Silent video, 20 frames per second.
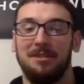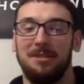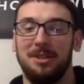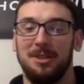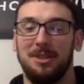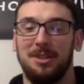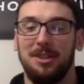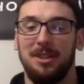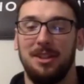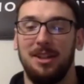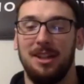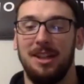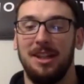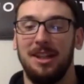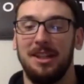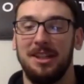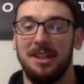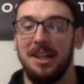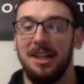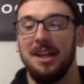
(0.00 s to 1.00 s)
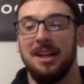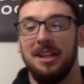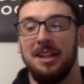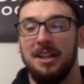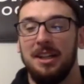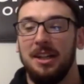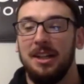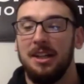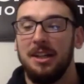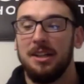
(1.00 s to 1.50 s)
For sure. I like that.
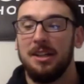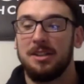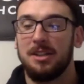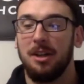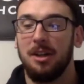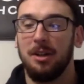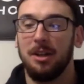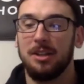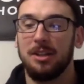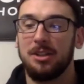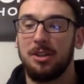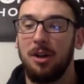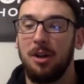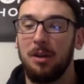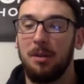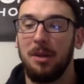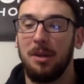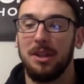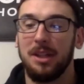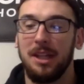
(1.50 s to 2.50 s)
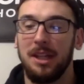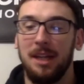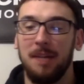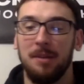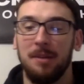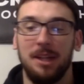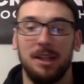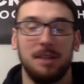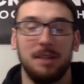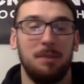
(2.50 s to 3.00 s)
So let's talk about the game
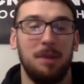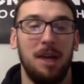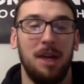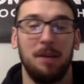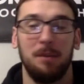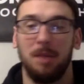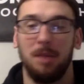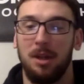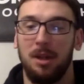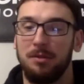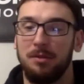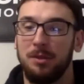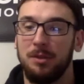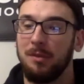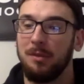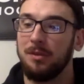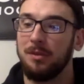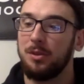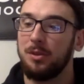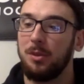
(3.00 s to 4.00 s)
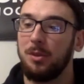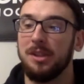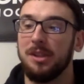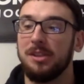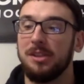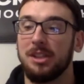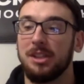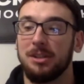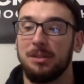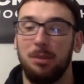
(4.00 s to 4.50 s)
against Pine Bluff. You went for
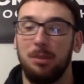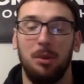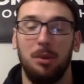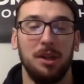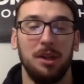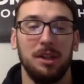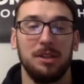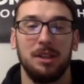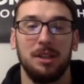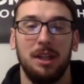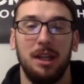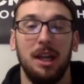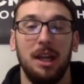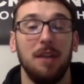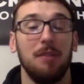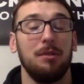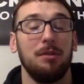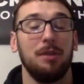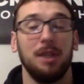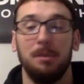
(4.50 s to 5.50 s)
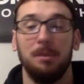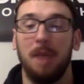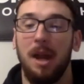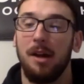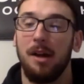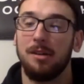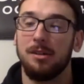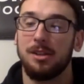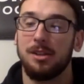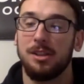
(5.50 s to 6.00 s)
26 points, 8
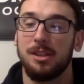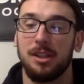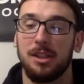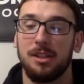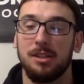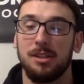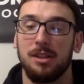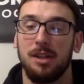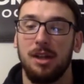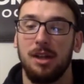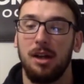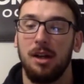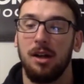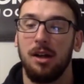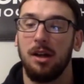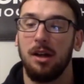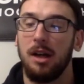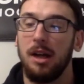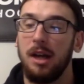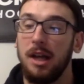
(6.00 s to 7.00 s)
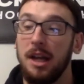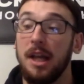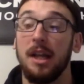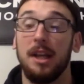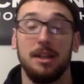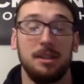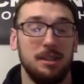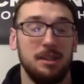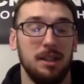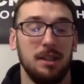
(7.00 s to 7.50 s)
rebounds, six and 8
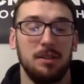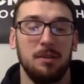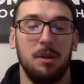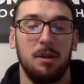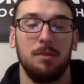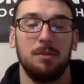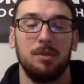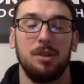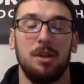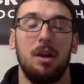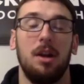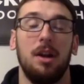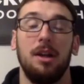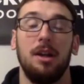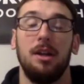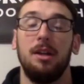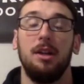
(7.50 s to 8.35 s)
assists. I'm sorry.